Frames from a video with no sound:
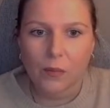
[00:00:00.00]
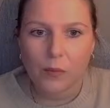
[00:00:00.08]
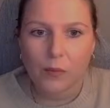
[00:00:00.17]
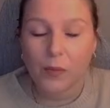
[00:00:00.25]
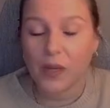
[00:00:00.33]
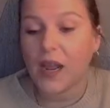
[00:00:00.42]

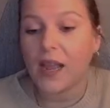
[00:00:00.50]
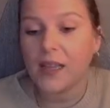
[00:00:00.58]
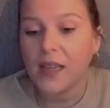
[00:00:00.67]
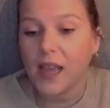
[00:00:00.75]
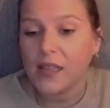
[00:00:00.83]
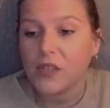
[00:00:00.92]
but
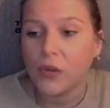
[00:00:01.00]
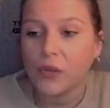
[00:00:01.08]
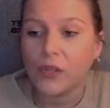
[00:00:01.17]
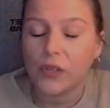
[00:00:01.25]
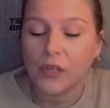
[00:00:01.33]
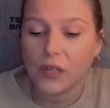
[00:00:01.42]
I
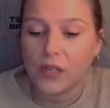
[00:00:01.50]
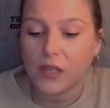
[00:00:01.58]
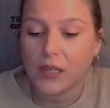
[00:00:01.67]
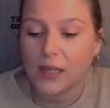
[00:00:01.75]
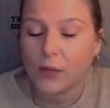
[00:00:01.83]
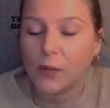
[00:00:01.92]
told her
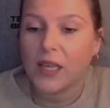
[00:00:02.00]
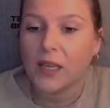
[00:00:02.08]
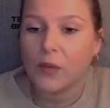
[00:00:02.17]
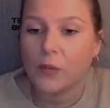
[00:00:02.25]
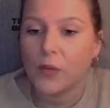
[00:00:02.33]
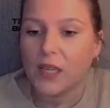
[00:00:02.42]
like, we can